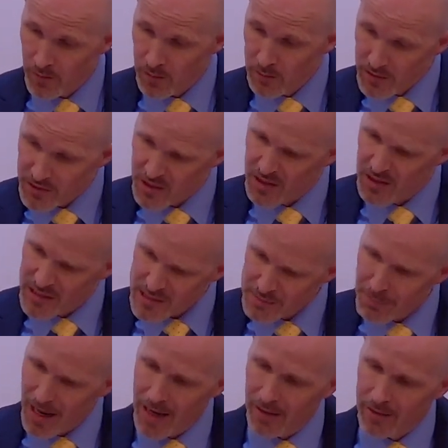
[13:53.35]
Listen, this
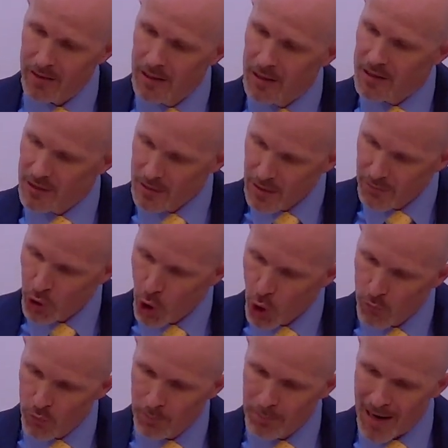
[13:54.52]
man, delivered
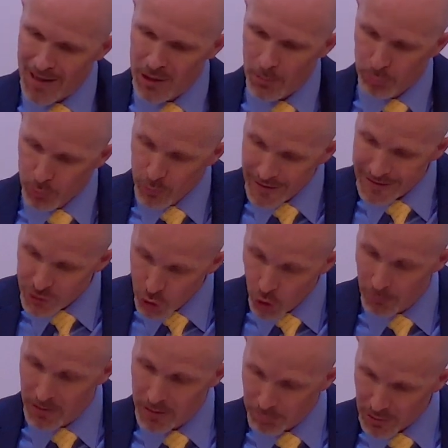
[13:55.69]
over by the
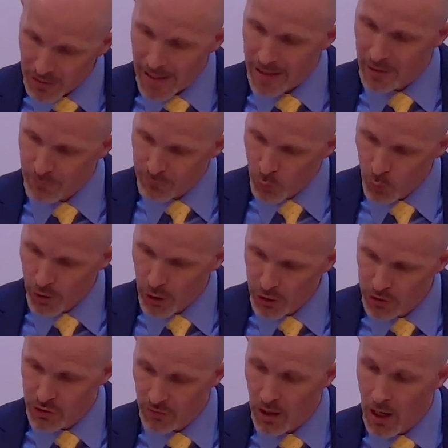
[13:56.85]
predetermined plan and
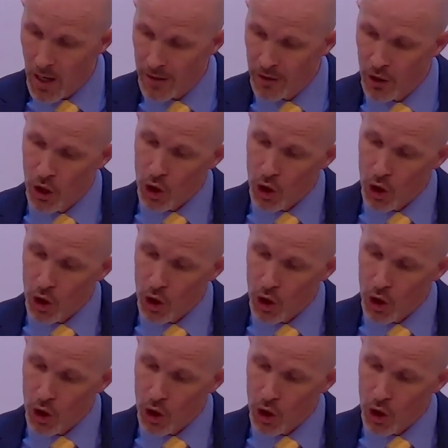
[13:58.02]
foreknowledge of God,